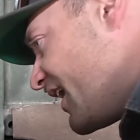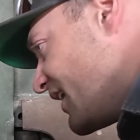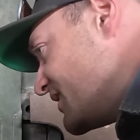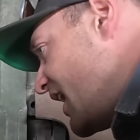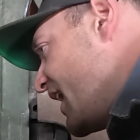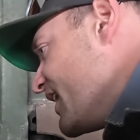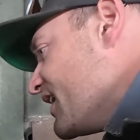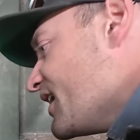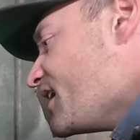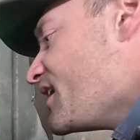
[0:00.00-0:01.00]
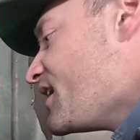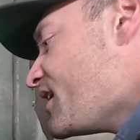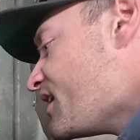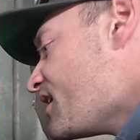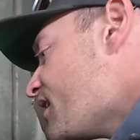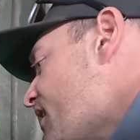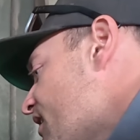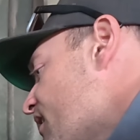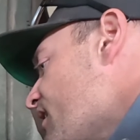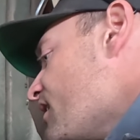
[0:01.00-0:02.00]
kind of tied in
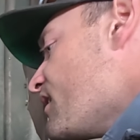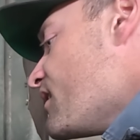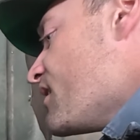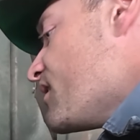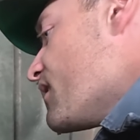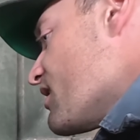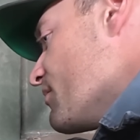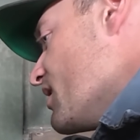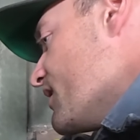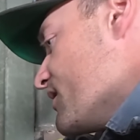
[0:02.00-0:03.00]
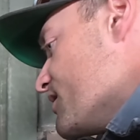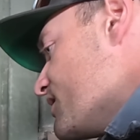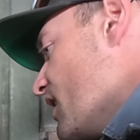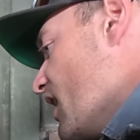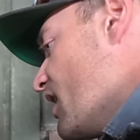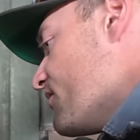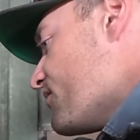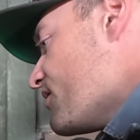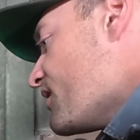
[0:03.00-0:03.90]
some other stuff.